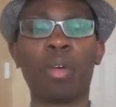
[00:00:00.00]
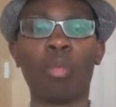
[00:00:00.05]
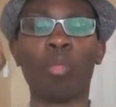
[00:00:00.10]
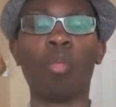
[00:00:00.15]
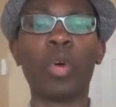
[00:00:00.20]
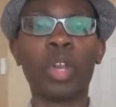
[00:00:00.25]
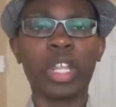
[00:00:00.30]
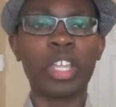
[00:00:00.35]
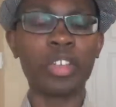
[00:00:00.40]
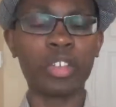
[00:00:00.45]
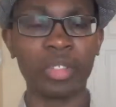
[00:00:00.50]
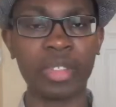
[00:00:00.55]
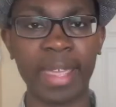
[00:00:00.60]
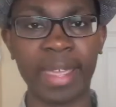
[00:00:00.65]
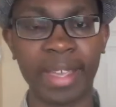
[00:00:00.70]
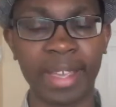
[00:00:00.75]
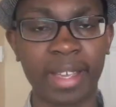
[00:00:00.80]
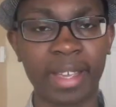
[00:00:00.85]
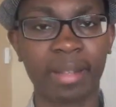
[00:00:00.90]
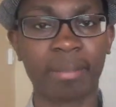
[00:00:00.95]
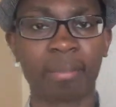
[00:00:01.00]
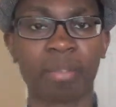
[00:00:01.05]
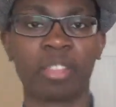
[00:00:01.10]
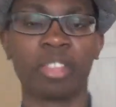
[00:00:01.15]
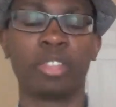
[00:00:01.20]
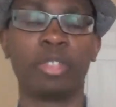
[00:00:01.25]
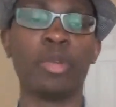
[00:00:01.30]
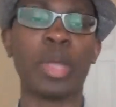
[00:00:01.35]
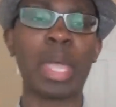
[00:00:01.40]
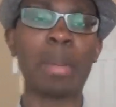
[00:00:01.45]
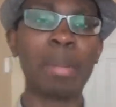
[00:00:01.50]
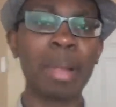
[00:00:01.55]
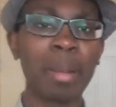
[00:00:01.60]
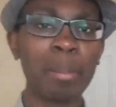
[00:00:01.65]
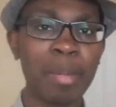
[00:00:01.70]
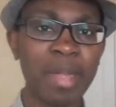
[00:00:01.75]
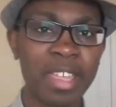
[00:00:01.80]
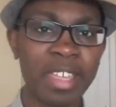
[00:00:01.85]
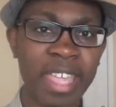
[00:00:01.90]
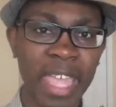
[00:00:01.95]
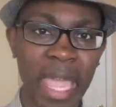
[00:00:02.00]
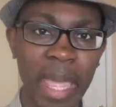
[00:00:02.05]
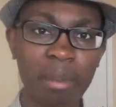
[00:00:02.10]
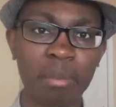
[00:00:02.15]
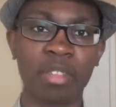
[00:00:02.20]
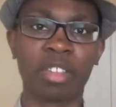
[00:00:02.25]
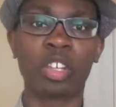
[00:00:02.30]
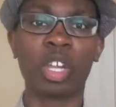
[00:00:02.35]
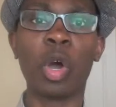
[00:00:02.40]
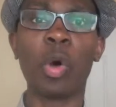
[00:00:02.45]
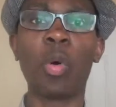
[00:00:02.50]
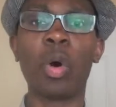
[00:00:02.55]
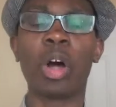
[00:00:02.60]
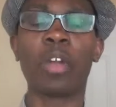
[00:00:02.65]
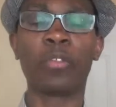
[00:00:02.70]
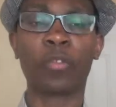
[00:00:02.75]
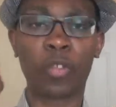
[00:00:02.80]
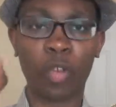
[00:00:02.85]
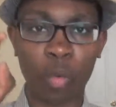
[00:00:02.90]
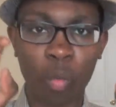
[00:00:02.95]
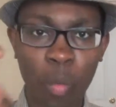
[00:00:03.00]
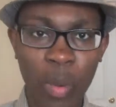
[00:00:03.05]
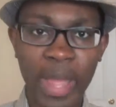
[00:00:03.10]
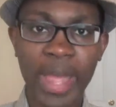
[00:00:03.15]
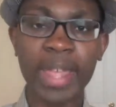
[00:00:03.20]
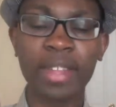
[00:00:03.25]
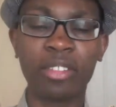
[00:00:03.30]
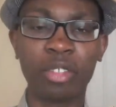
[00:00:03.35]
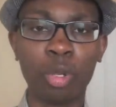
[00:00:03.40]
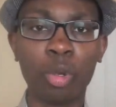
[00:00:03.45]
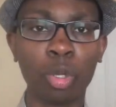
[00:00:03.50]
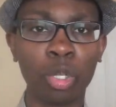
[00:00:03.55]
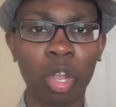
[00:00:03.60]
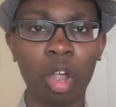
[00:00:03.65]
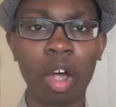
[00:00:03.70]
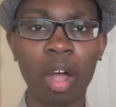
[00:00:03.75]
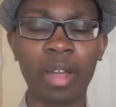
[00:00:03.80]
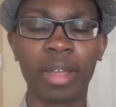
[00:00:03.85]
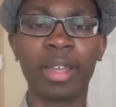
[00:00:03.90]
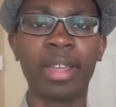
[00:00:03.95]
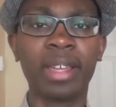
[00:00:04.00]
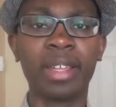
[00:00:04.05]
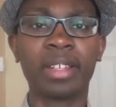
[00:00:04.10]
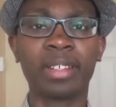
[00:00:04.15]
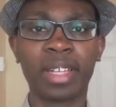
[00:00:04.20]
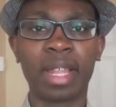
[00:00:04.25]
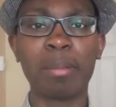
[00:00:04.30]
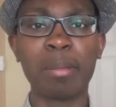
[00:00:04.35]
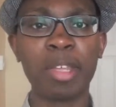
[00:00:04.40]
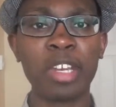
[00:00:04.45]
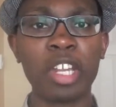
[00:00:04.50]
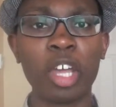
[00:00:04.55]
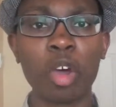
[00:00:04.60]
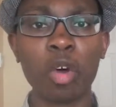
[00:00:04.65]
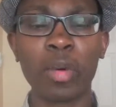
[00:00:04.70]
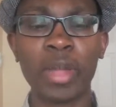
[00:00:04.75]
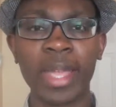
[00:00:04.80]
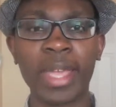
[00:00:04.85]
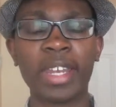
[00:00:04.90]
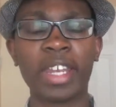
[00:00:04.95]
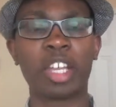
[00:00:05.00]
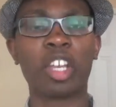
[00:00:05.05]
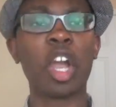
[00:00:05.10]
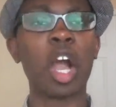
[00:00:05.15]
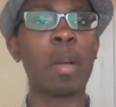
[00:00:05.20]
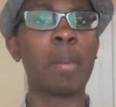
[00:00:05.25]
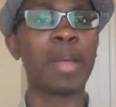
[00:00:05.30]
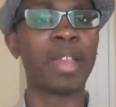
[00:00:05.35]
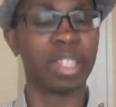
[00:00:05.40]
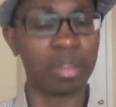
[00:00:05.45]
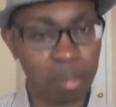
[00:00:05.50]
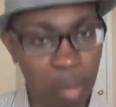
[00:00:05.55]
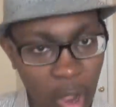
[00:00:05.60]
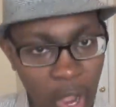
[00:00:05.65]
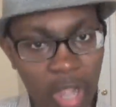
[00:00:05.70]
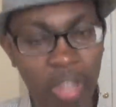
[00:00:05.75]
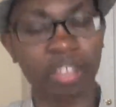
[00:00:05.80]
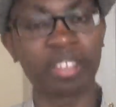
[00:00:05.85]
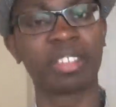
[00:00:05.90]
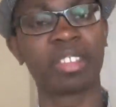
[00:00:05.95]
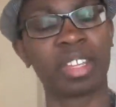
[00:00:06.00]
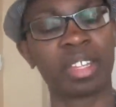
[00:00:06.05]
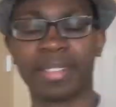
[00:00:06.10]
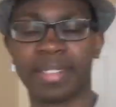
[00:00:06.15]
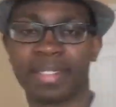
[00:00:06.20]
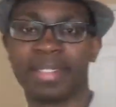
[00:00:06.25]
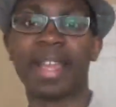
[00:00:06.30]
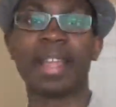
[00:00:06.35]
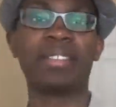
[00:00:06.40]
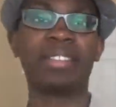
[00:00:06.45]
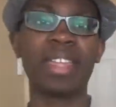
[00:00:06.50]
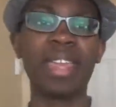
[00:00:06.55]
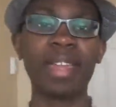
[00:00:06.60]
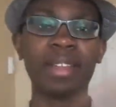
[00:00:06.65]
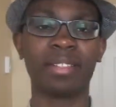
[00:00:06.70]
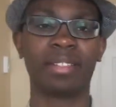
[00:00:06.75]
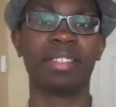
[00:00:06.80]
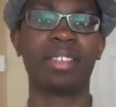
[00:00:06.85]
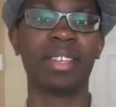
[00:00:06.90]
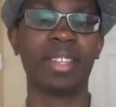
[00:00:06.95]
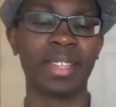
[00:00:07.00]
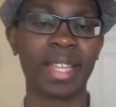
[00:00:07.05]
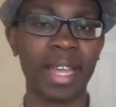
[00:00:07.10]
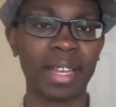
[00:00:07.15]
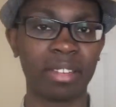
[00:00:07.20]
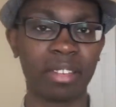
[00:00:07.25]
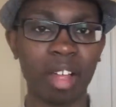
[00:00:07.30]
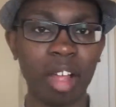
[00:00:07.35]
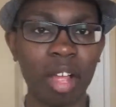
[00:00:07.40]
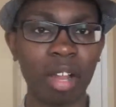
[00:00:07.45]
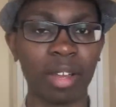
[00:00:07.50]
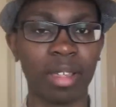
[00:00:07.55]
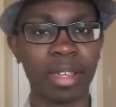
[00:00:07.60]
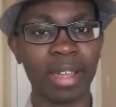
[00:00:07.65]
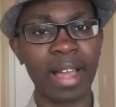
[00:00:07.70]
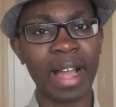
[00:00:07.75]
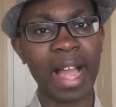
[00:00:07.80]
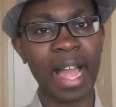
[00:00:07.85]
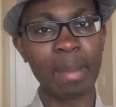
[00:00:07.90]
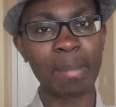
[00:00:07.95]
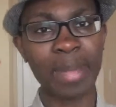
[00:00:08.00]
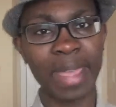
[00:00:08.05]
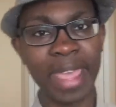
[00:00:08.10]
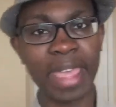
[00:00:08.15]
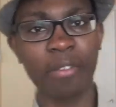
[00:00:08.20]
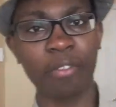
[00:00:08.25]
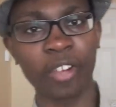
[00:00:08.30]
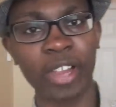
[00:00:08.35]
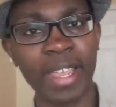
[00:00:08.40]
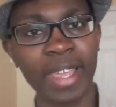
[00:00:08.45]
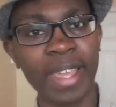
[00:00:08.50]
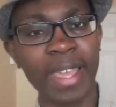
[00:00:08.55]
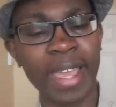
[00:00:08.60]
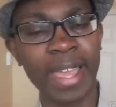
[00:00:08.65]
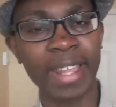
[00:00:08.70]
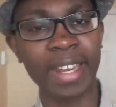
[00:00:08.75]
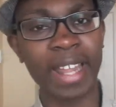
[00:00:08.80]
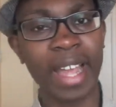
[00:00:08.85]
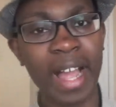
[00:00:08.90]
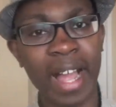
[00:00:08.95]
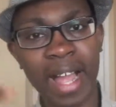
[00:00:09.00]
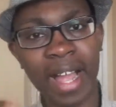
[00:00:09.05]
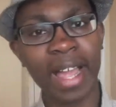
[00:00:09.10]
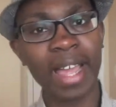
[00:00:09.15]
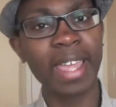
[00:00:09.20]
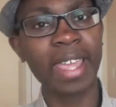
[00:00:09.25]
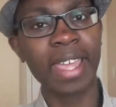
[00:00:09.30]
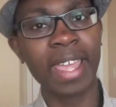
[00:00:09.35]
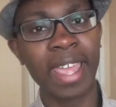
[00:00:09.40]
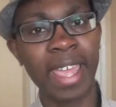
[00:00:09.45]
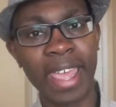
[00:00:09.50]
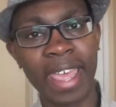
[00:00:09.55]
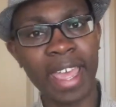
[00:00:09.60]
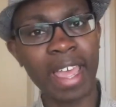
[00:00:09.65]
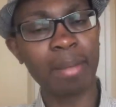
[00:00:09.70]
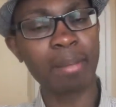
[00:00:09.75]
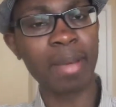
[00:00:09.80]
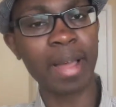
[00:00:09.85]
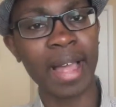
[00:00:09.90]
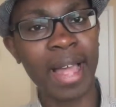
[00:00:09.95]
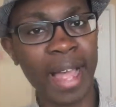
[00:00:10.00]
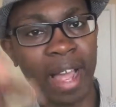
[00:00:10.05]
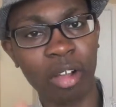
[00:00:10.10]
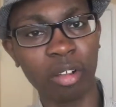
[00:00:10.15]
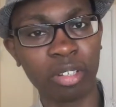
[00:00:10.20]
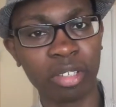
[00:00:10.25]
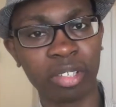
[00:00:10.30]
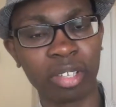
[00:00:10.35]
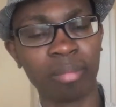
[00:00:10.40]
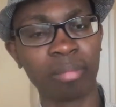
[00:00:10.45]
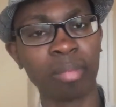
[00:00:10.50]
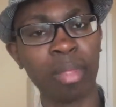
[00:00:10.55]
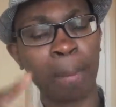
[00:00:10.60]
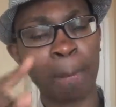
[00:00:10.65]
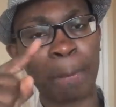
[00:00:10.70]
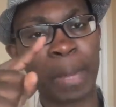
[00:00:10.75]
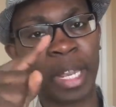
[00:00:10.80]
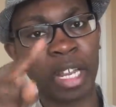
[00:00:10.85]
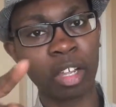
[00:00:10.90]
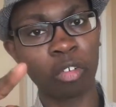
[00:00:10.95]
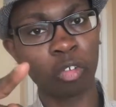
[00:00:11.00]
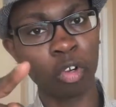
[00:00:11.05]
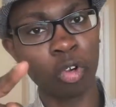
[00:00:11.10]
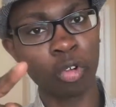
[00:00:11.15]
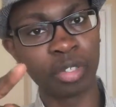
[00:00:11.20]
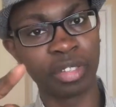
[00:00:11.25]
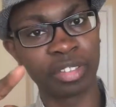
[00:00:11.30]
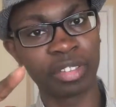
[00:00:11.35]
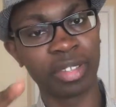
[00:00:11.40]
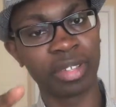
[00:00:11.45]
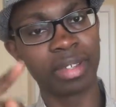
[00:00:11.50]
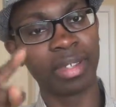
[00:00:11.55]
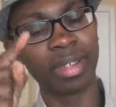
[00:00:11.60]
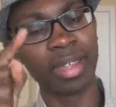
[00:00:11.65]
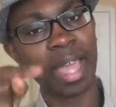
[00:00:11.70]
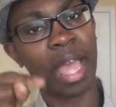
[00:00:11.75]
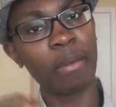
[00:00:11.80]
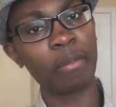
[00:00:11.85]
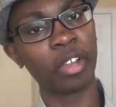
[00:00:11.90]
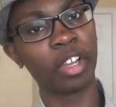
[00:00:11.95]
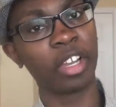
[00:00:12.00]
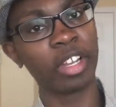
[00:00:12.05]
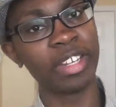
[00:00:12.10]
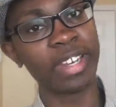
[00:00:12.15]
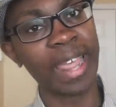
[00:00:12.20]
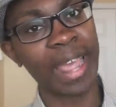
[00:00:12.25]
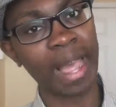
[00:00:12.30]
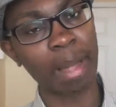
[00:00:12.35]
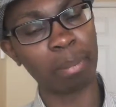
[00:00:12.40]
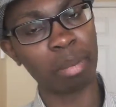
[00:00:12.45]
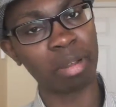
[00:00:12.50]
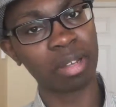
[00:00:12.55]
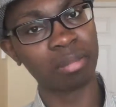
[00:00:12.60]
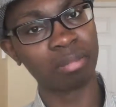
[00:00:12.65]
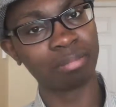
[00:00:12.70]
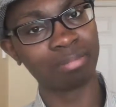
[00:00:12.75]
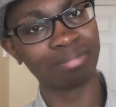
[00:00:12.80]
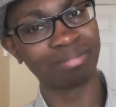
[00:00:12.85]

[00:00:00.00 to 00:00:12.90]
What do you think? Do MLB games go on for way too long? Let me know in the comments box. That's it. That's all. I'm Avry, and I am out. Belarus, have a good nap.